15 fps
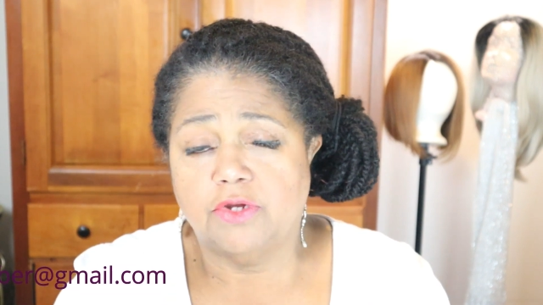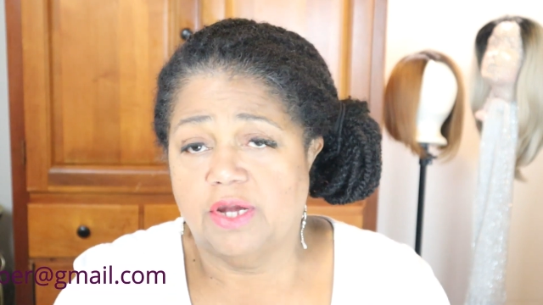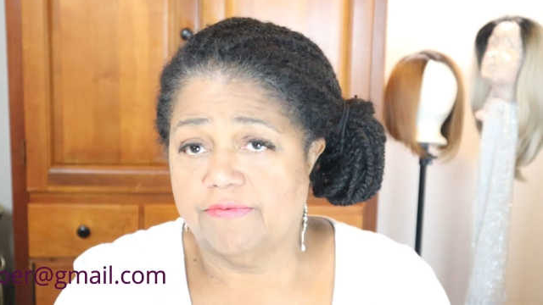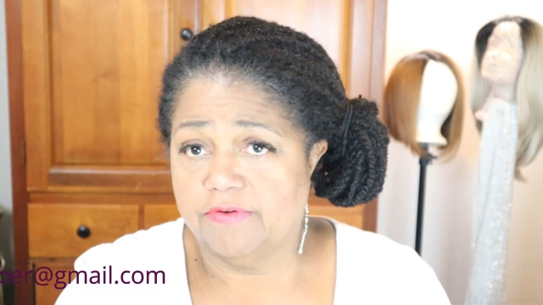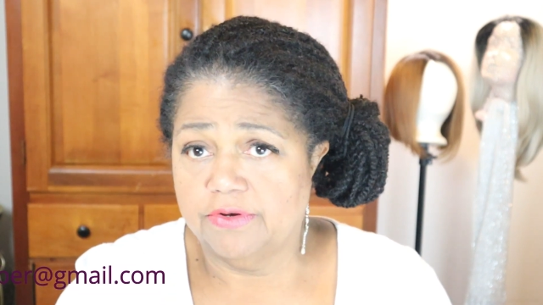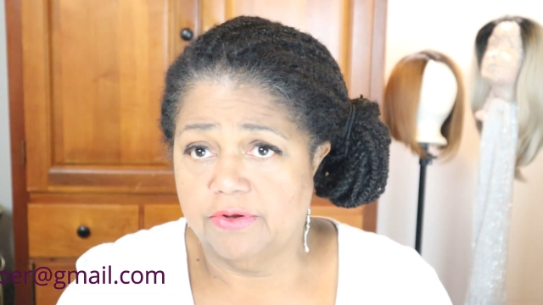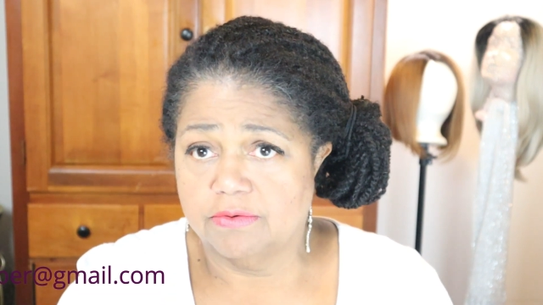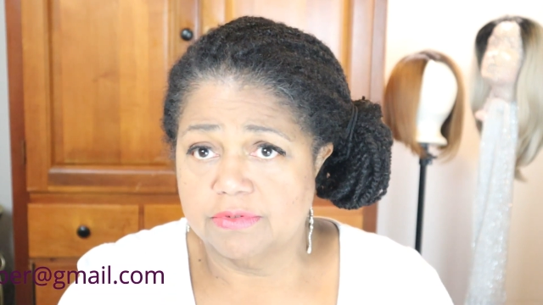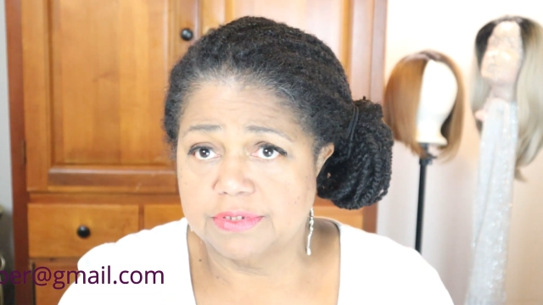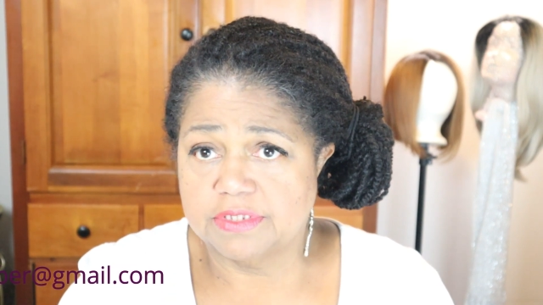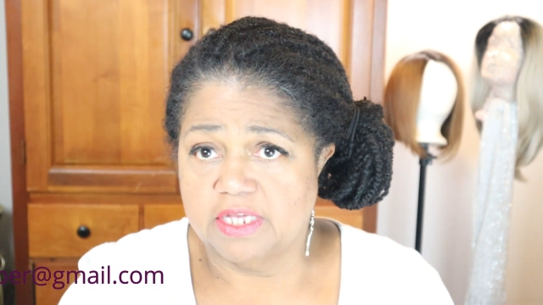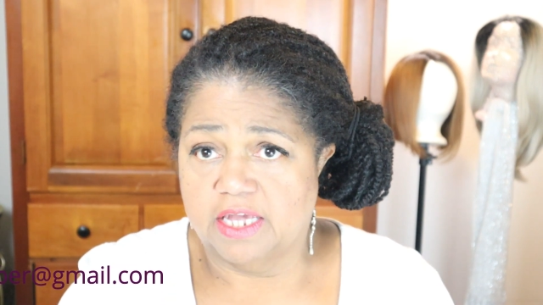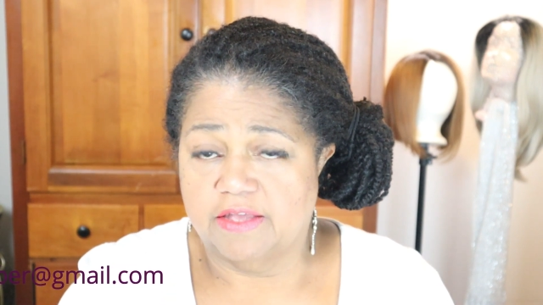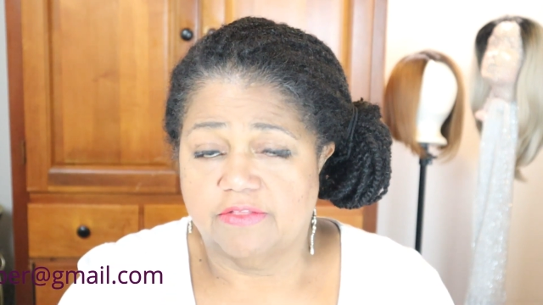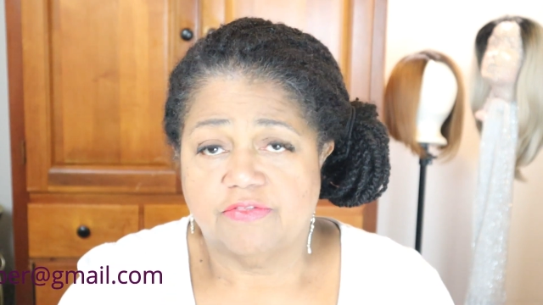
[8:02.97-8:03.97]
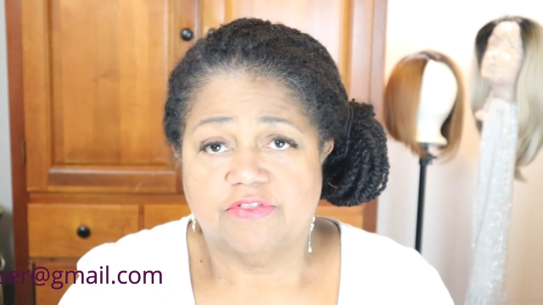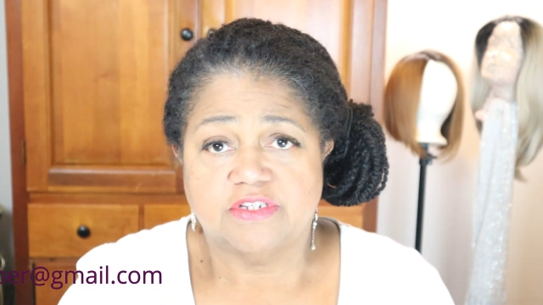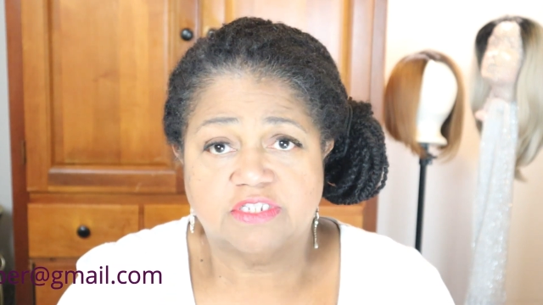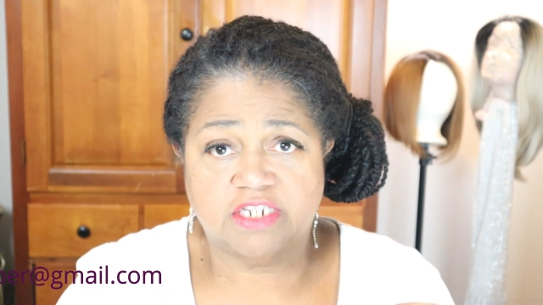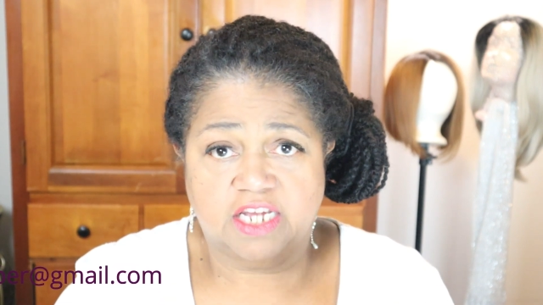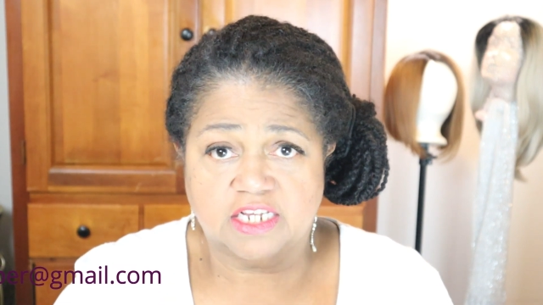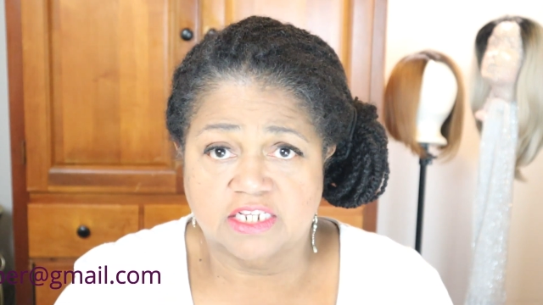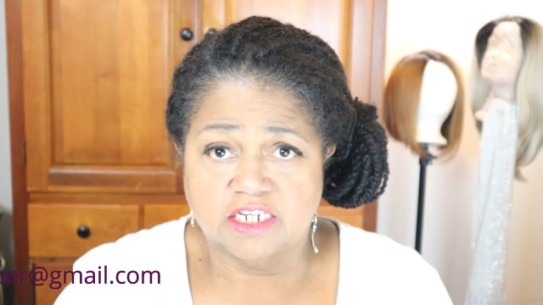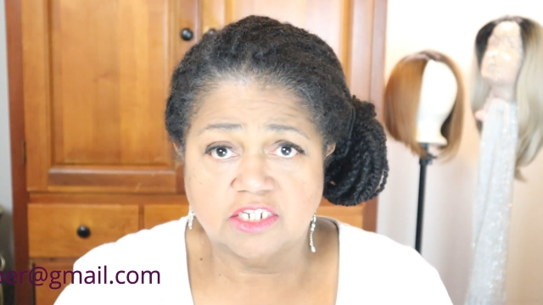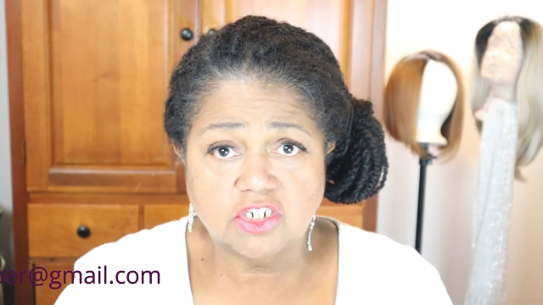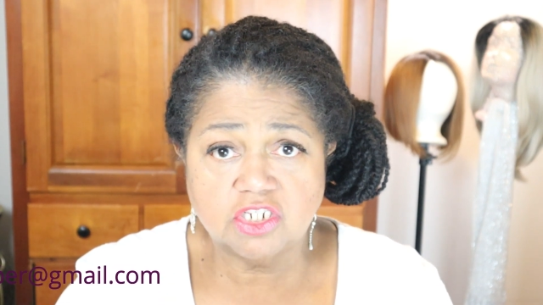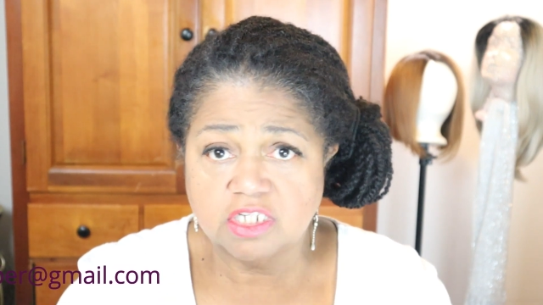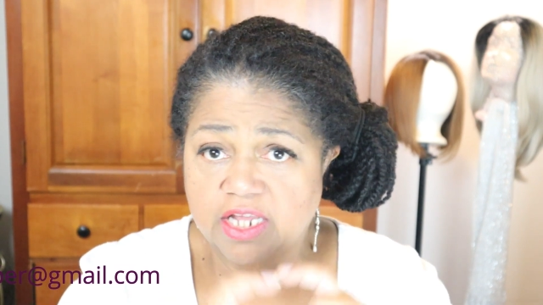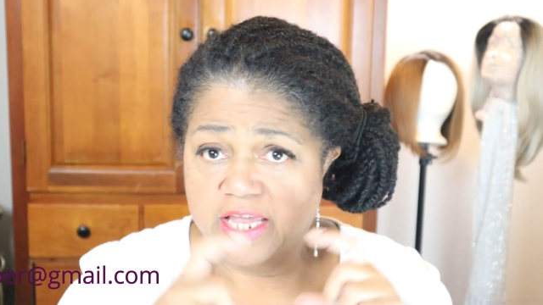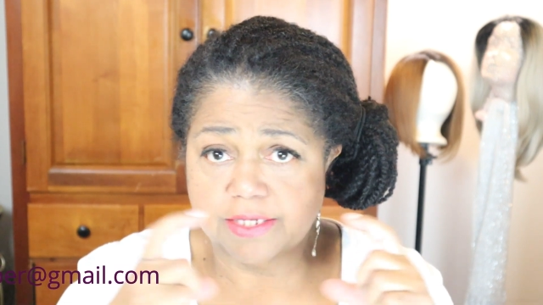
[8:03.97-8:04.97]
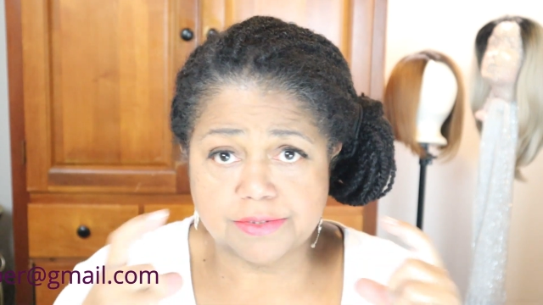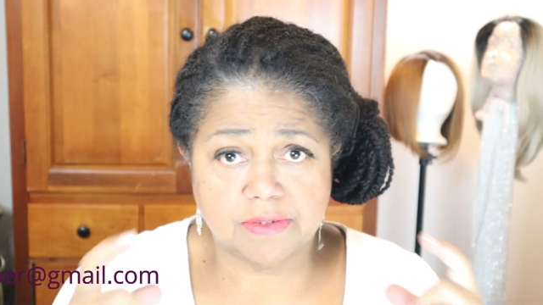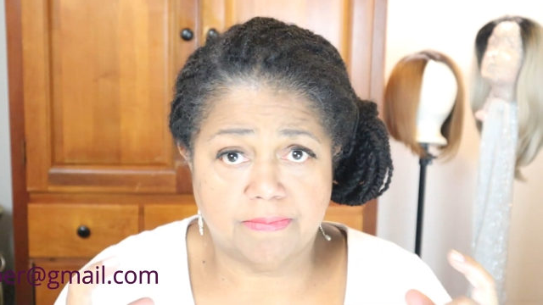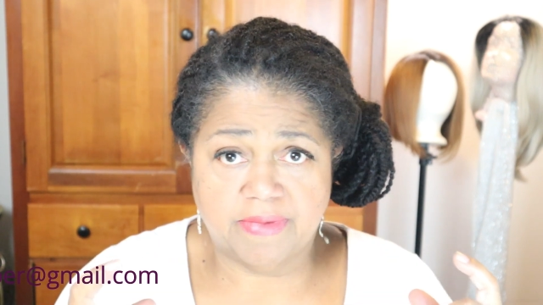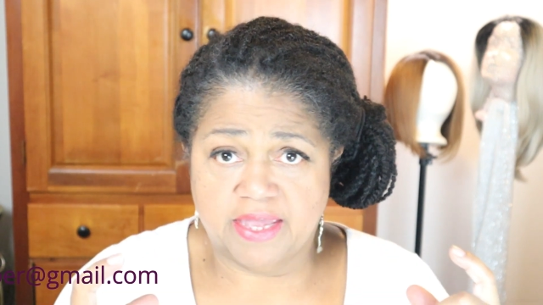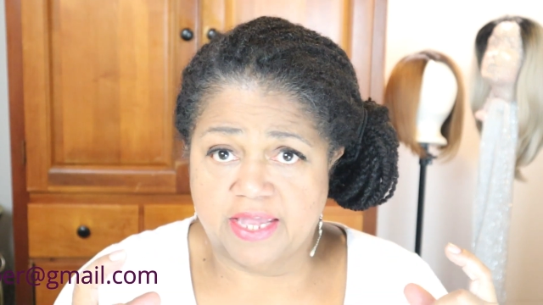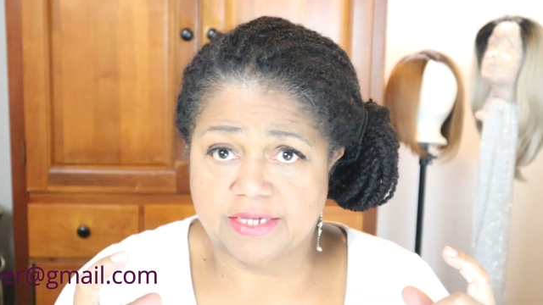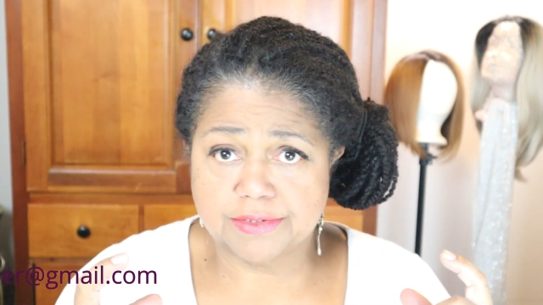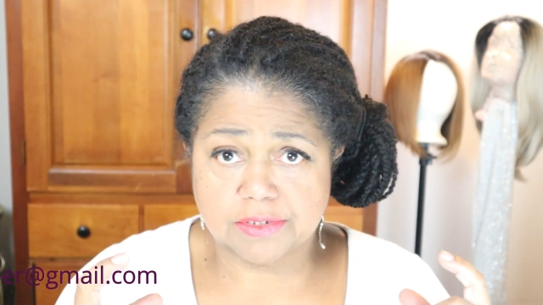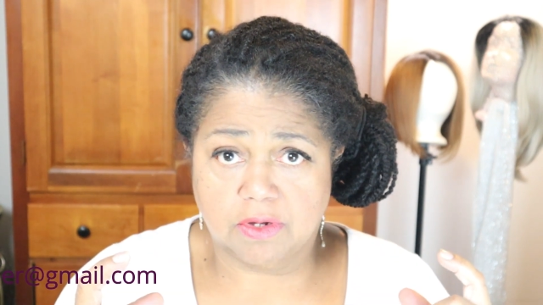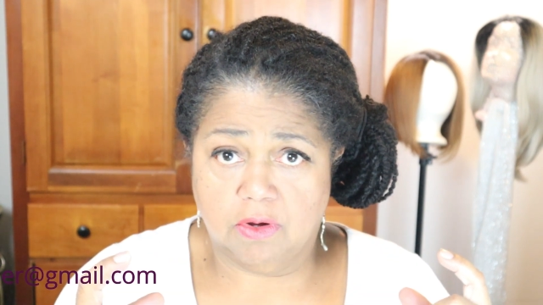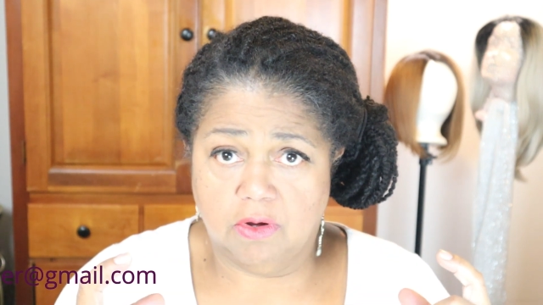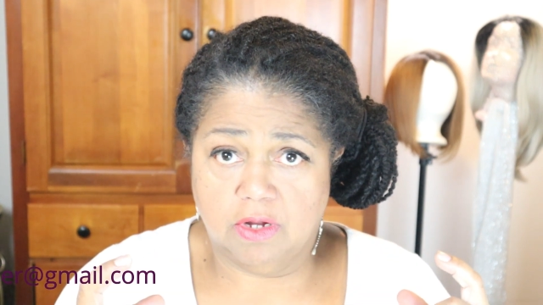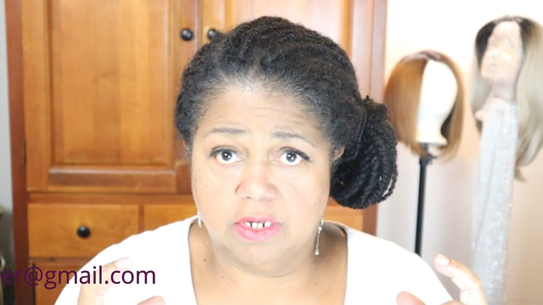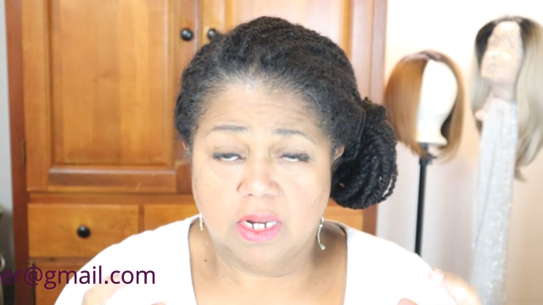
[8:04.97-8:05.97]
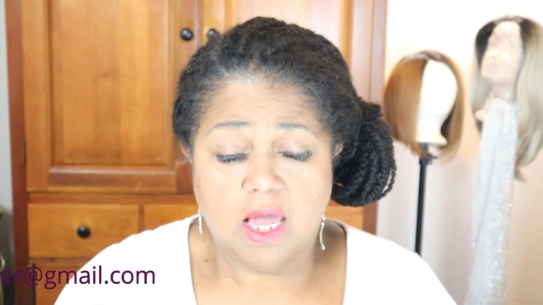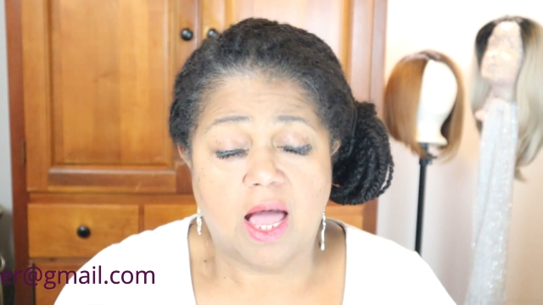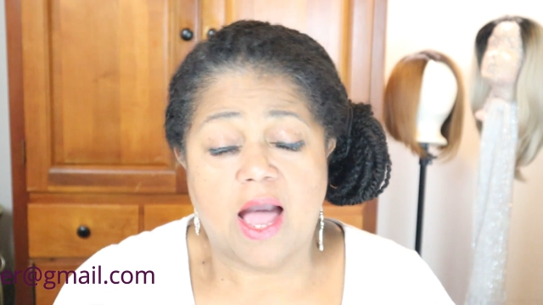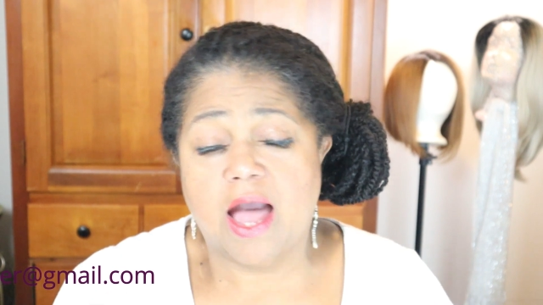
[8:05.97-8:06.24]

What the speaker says: you ever notice that the technician has a mask on?